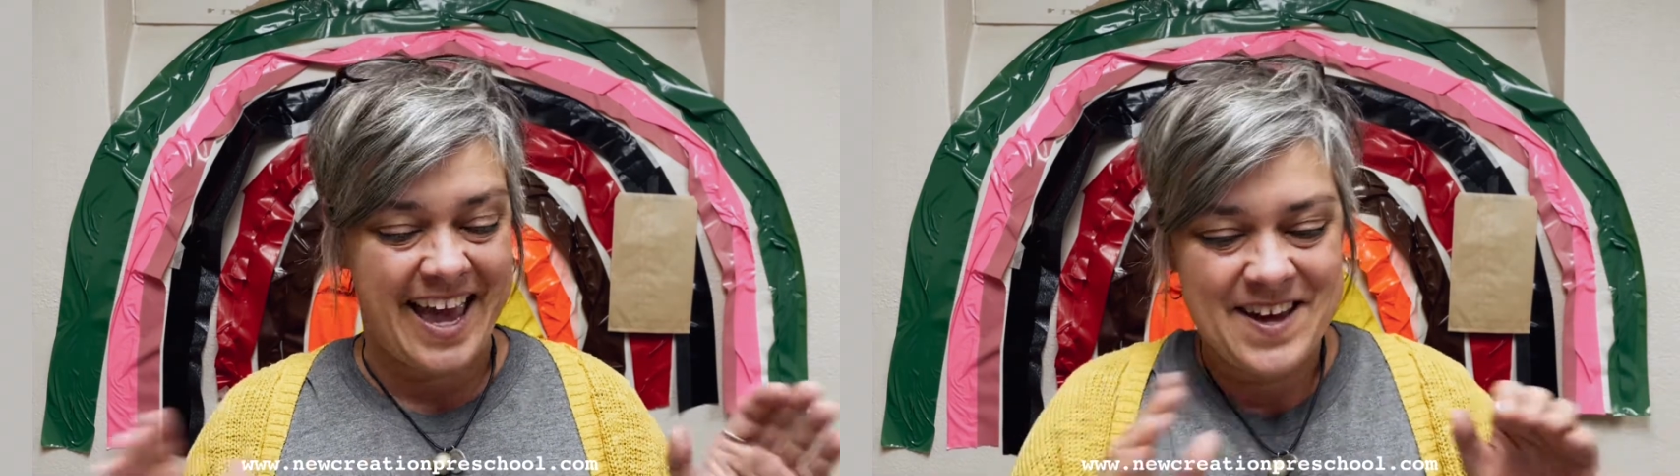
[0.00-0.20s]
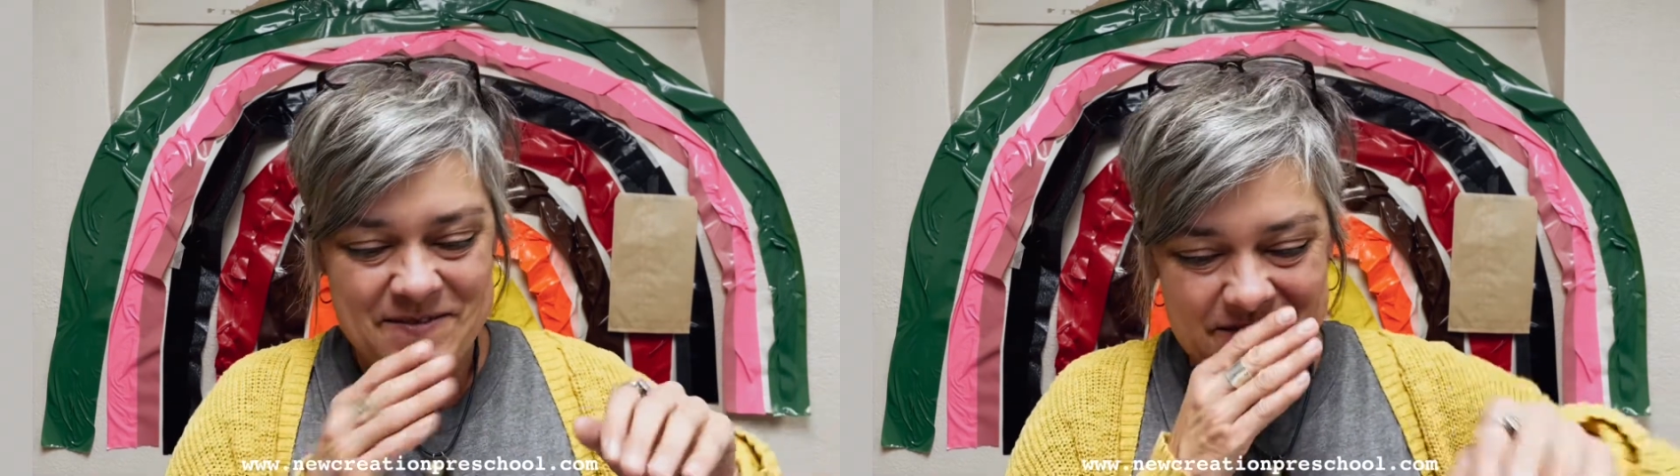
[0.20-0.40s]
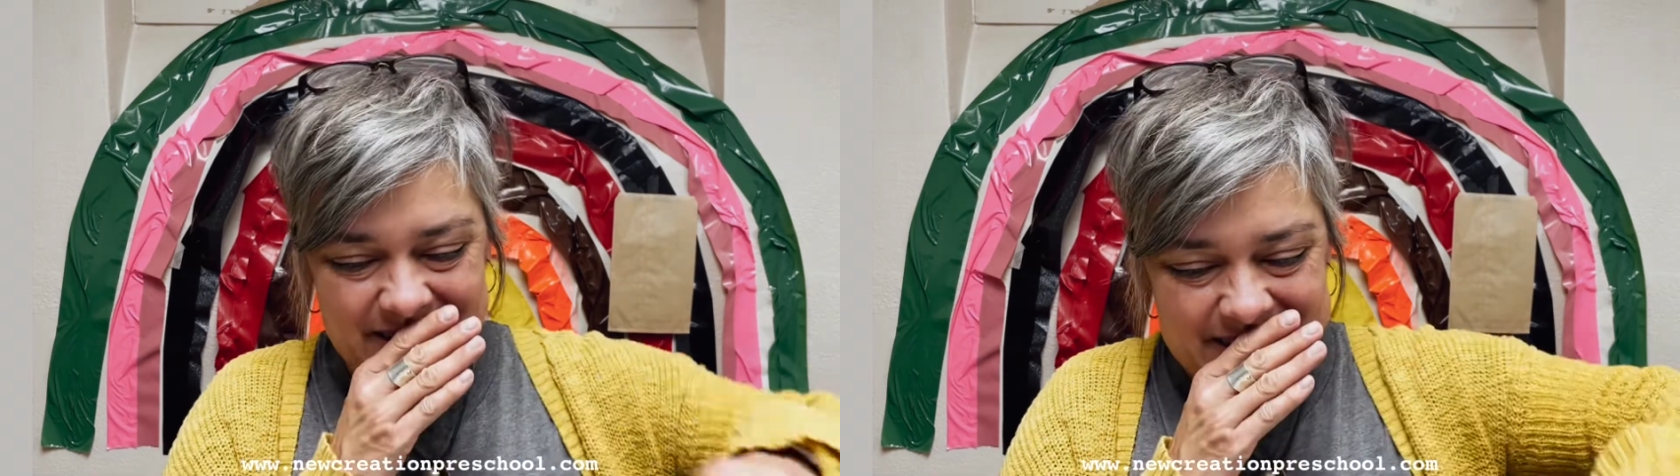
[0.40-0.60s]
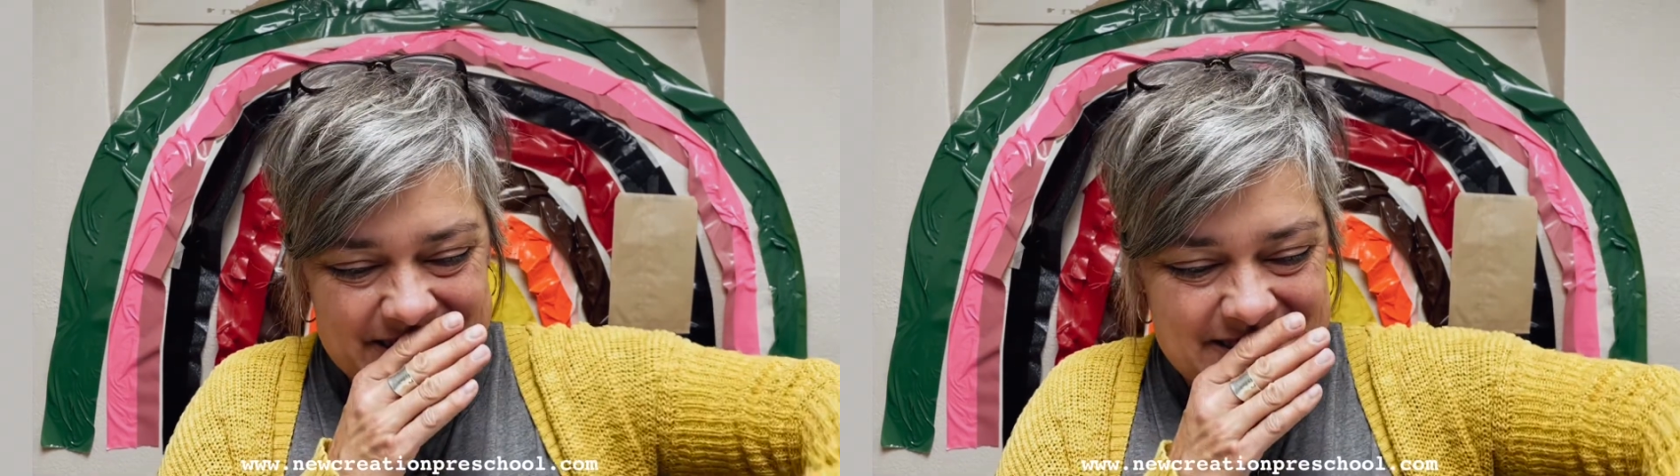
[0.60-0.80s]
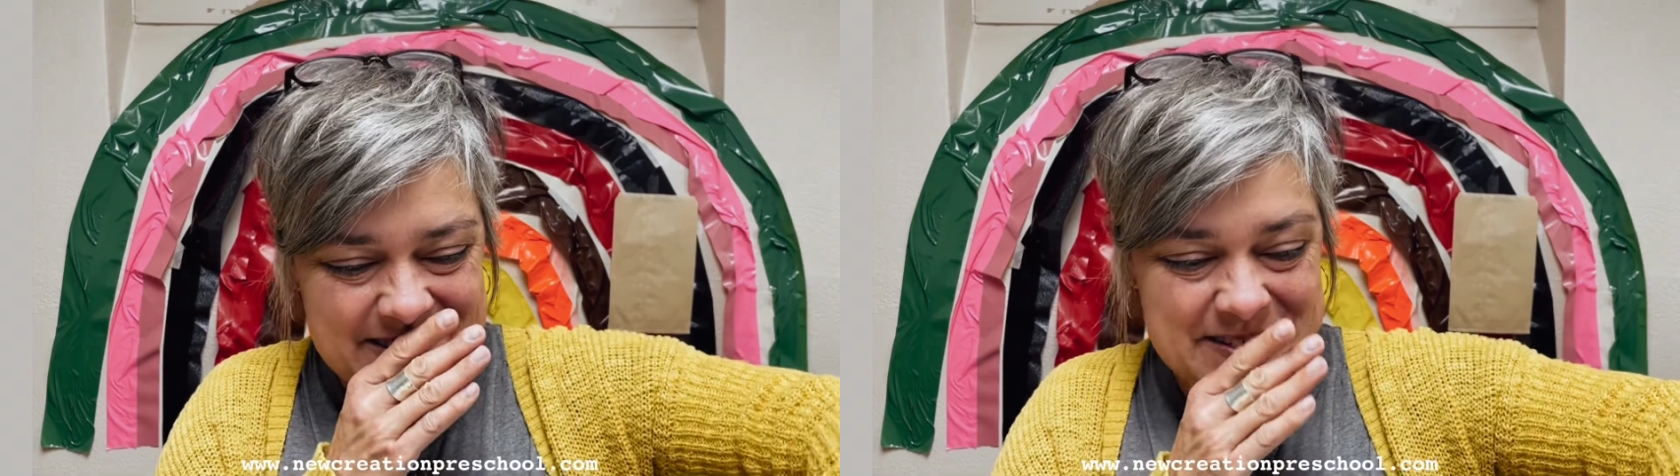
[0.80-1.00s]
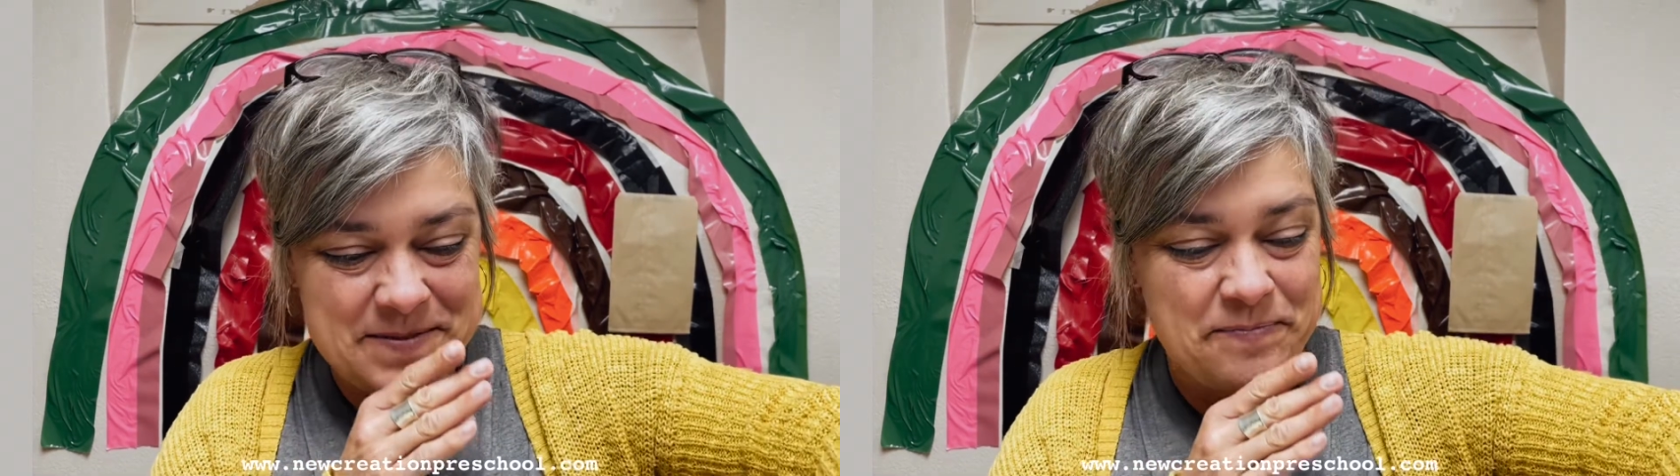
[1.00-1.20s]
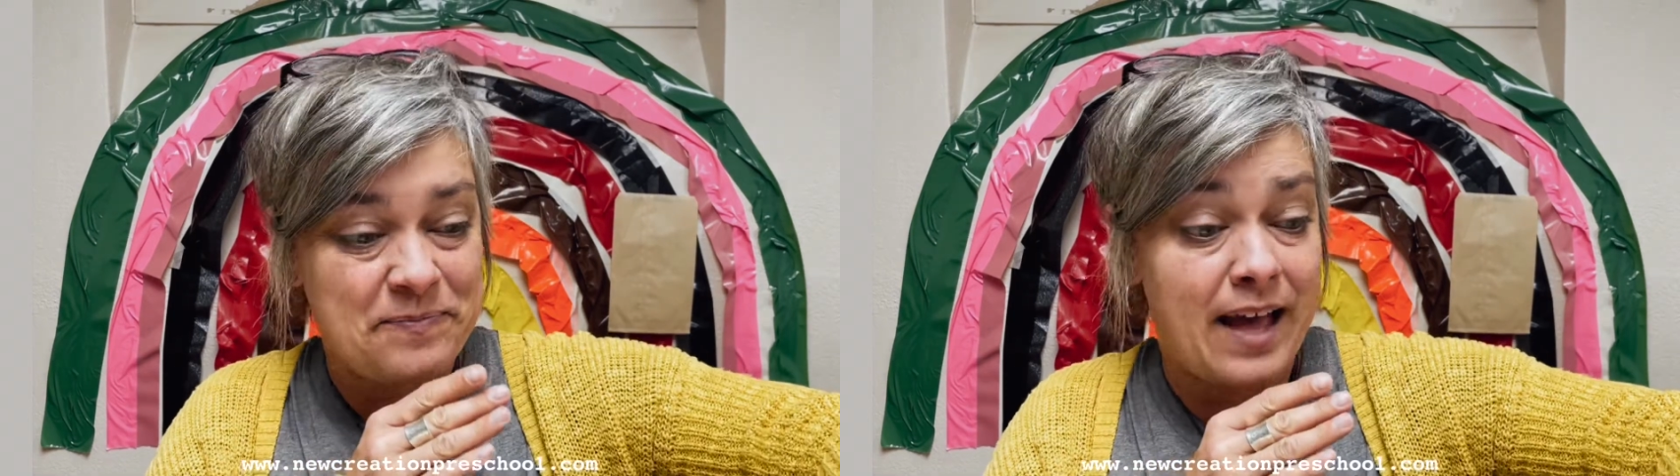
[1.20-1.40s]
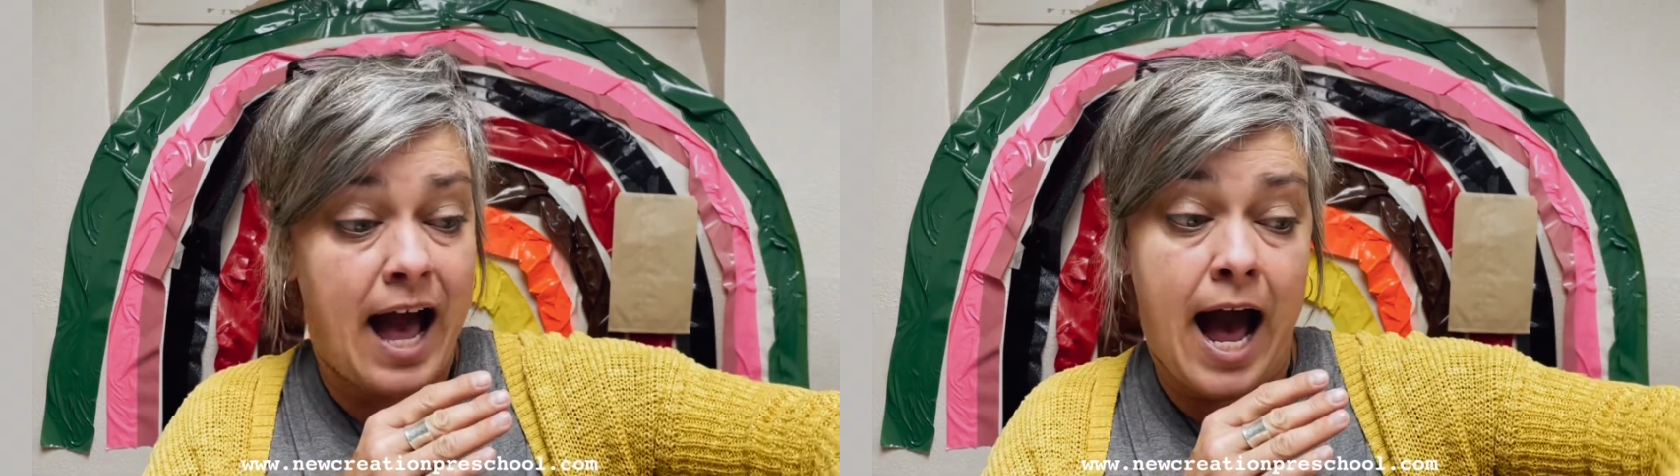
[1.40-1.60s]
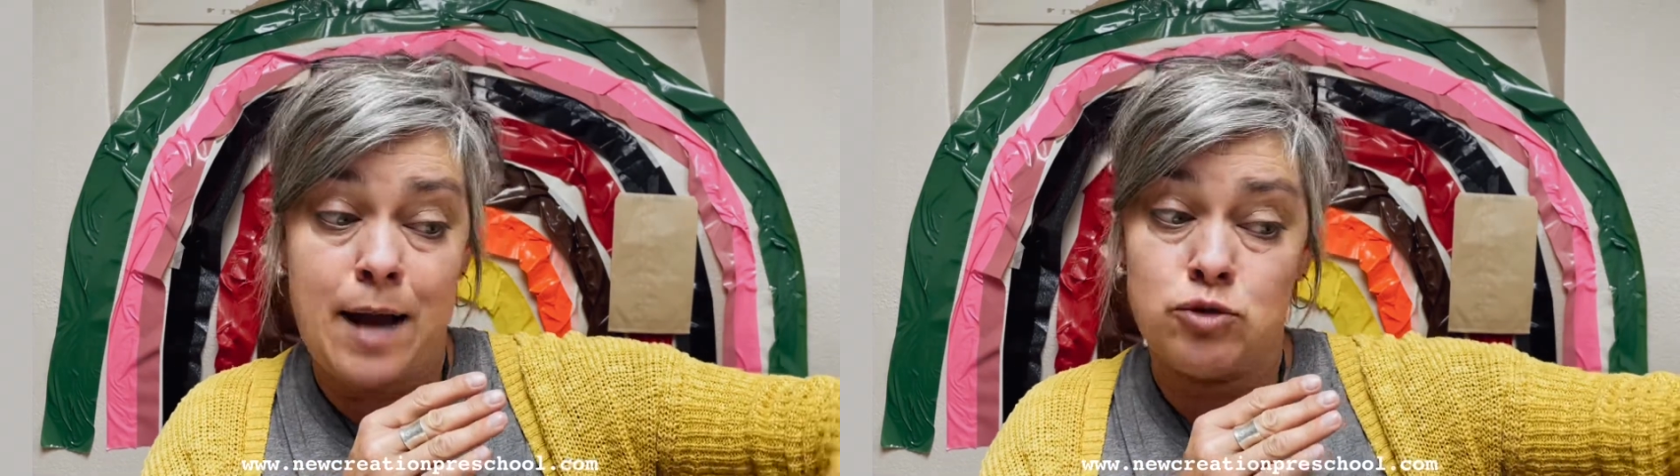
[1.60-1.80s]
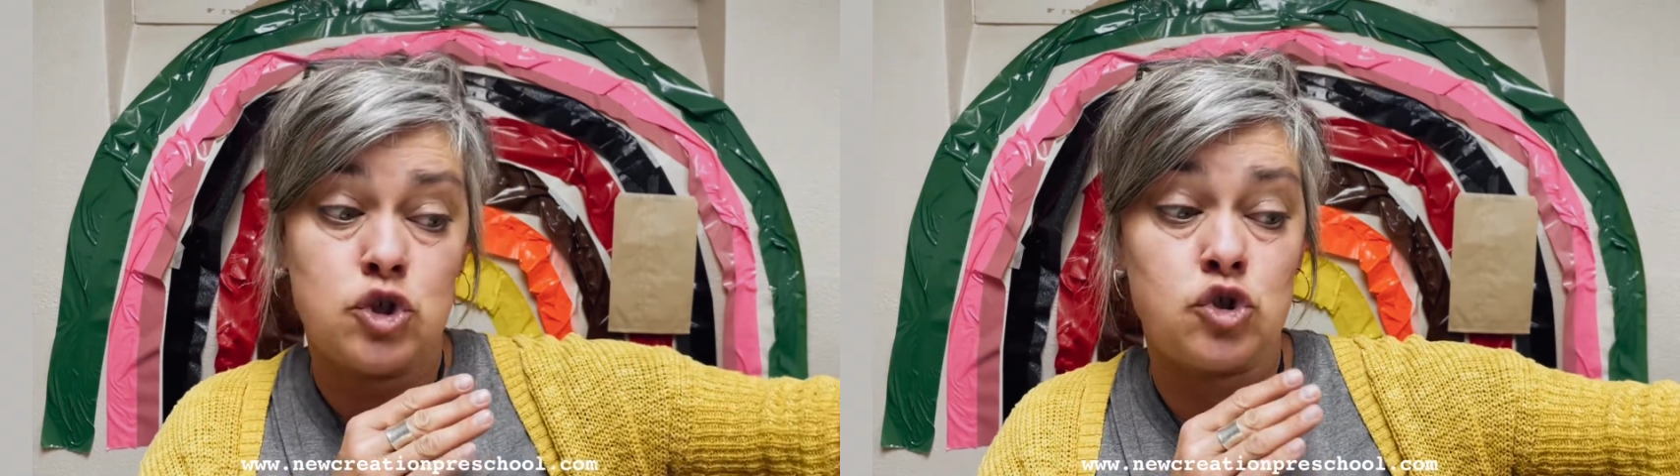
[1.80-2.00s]
And friends,
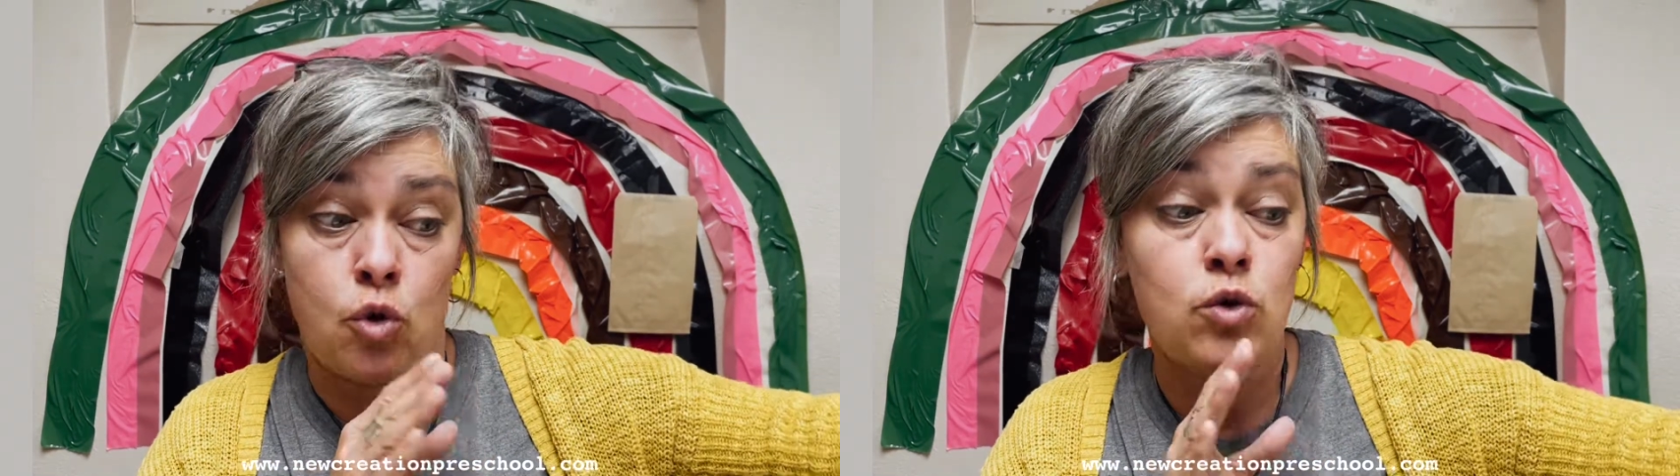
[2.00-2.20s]
I'm so